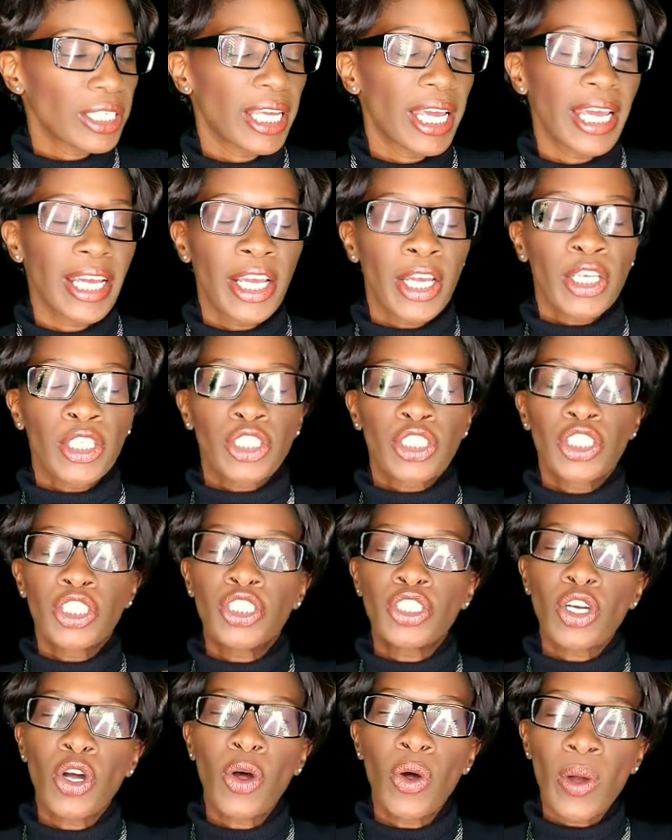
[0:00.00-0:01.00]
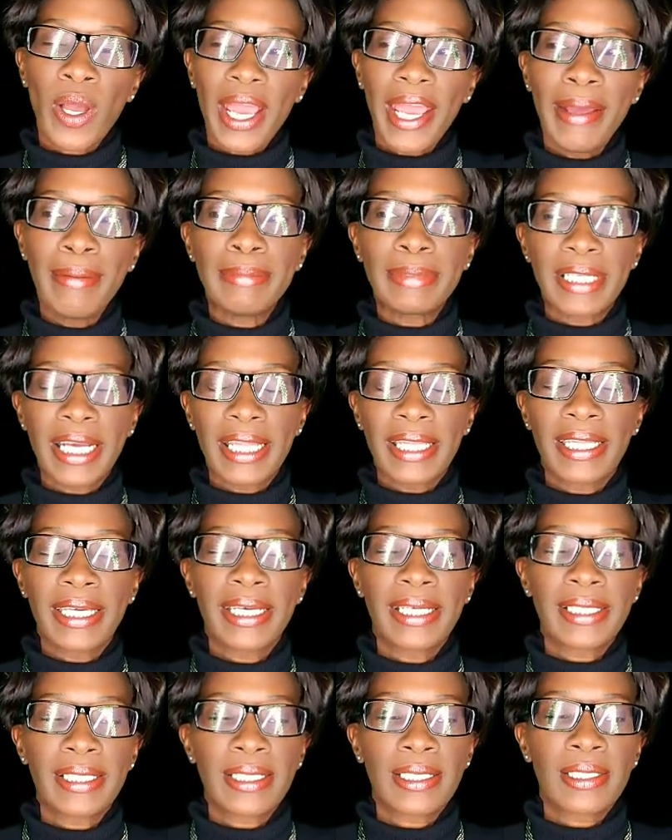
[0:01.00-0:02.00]
leg. She told MJ
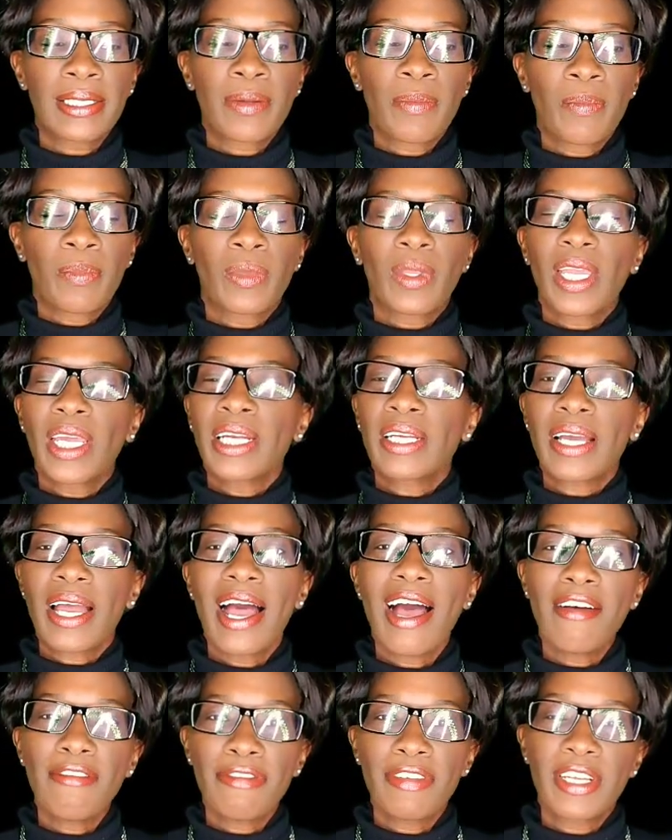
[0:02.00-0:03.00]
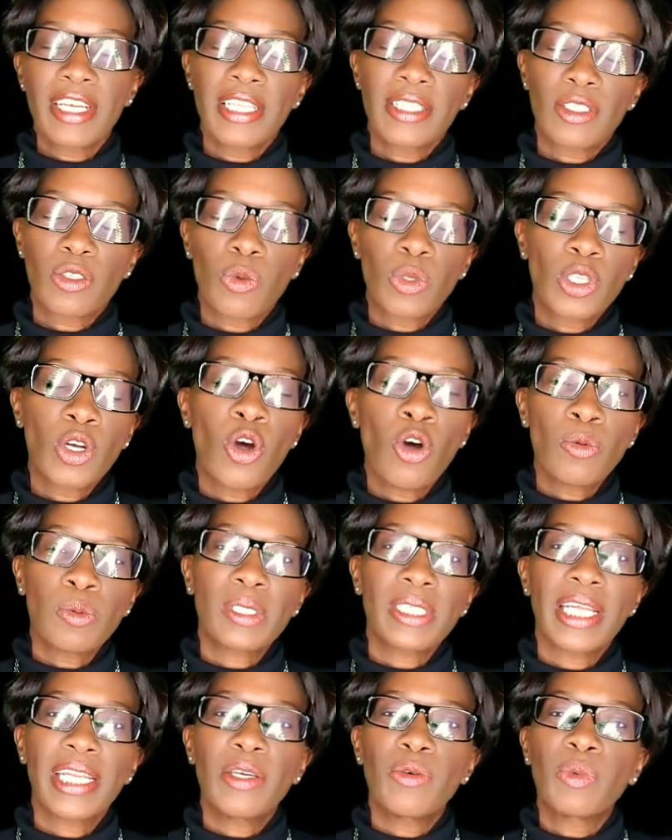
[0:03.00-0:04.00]
this in confidence with the
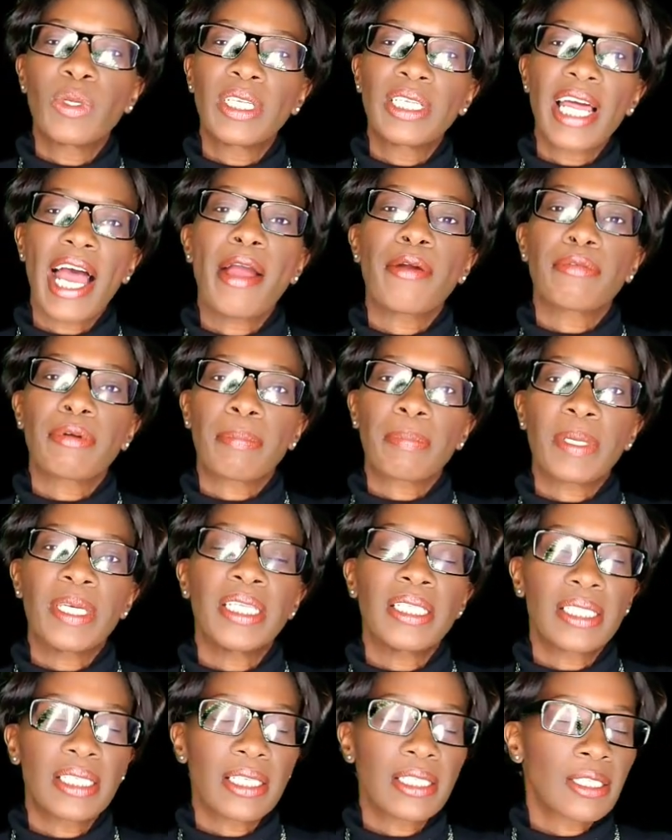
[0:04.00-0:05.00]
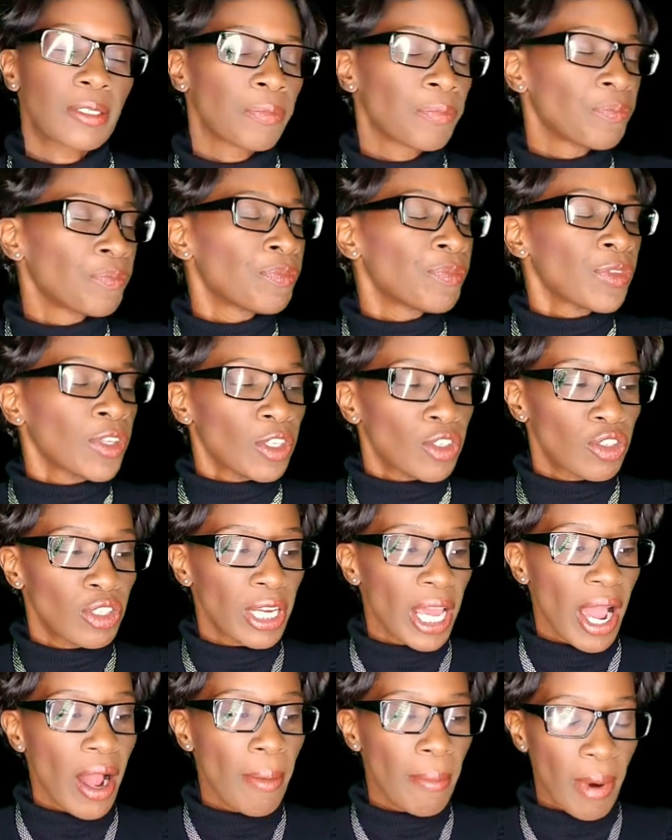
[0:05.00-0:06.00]
hopes that he would not repeat this. So
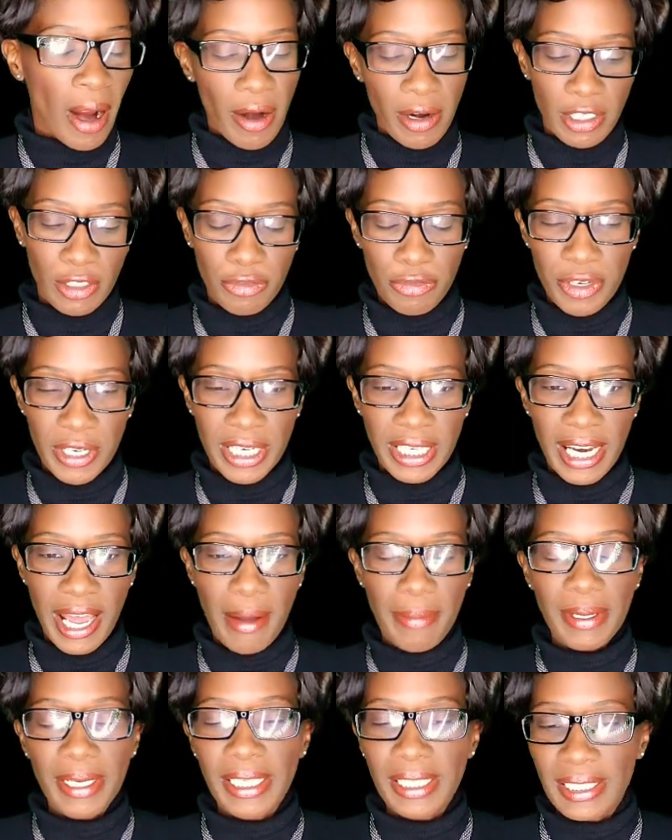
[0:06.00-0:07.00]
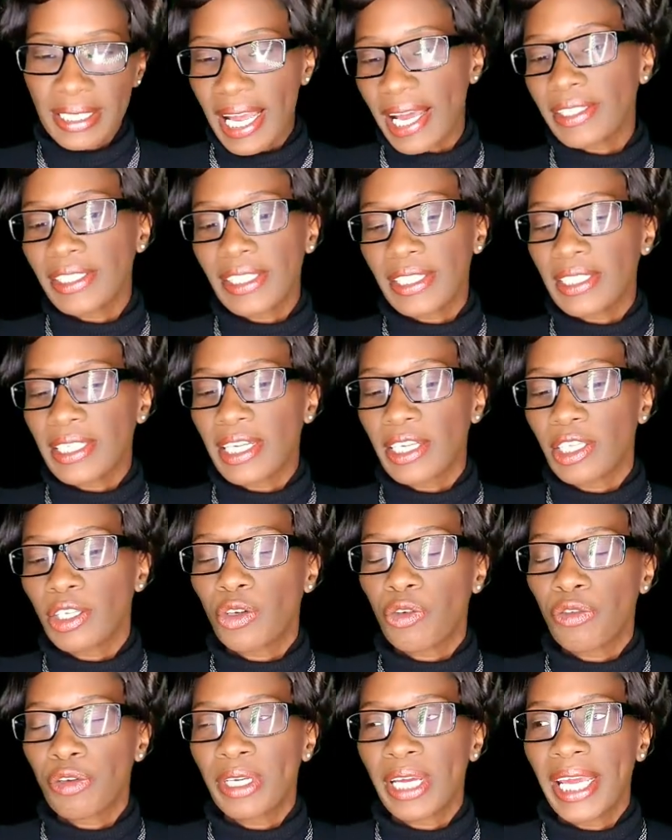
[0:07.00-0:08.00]
now Amara's freaking out because now this is going to
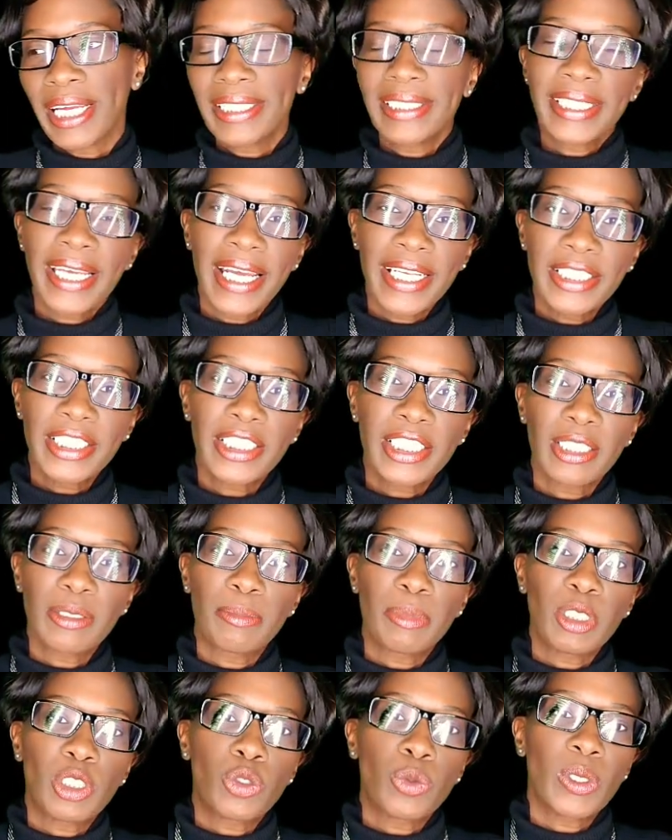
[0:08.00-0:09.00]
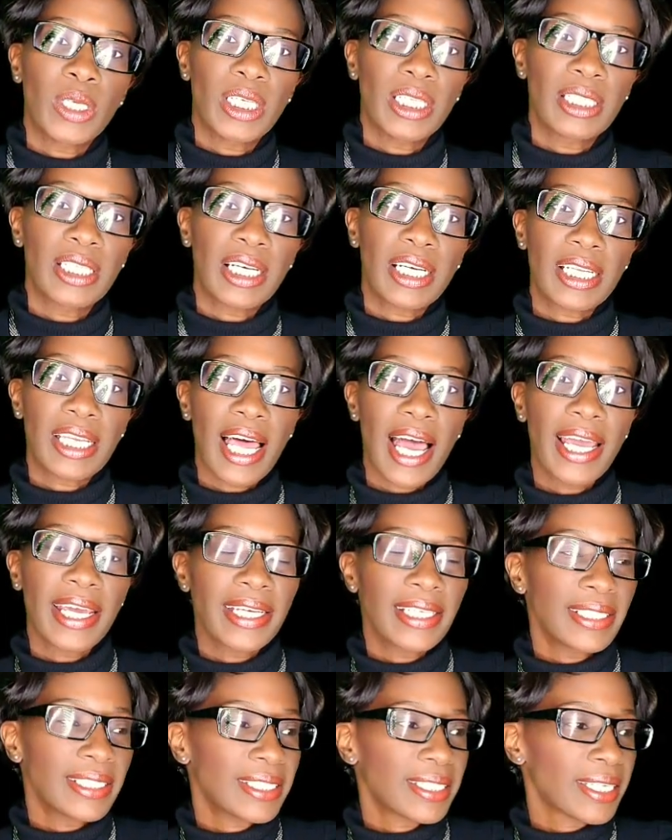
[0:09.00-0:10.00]
create tension between the
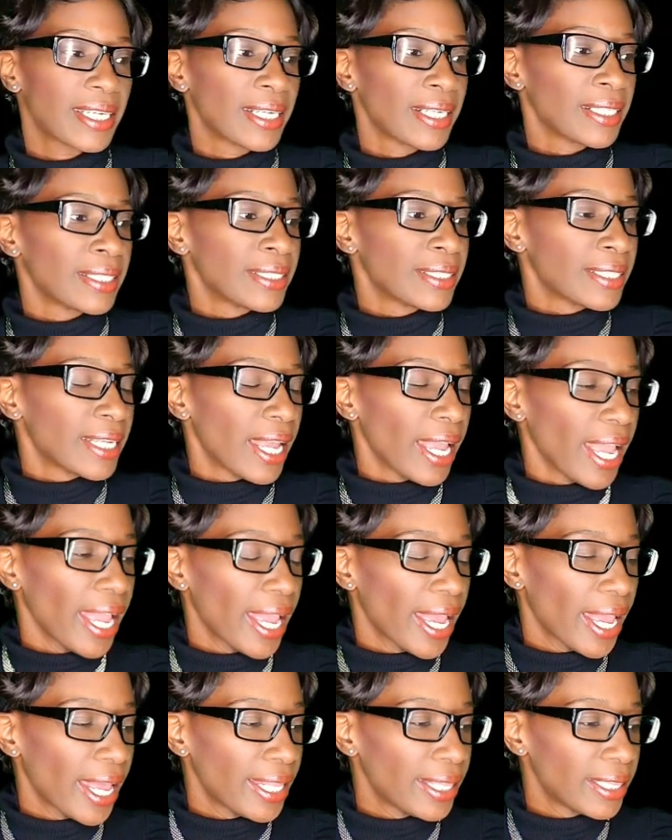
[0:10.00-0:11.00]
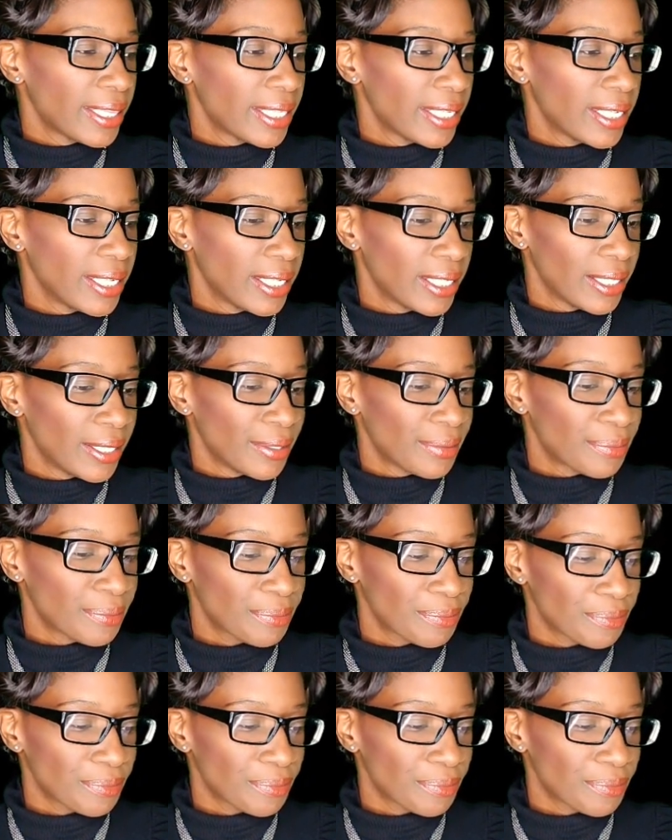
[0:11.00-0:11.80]
client and the